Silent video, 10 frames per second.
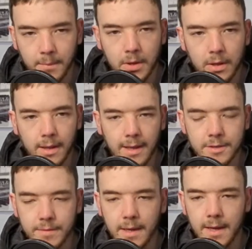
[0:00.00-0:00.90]
But
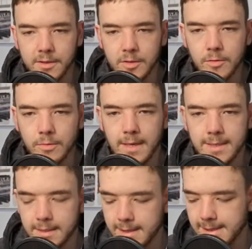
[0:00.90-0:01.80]
as regards to
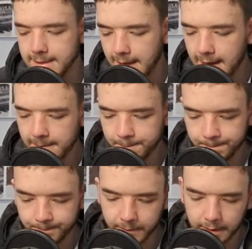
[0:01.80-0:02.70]
yesterday's game,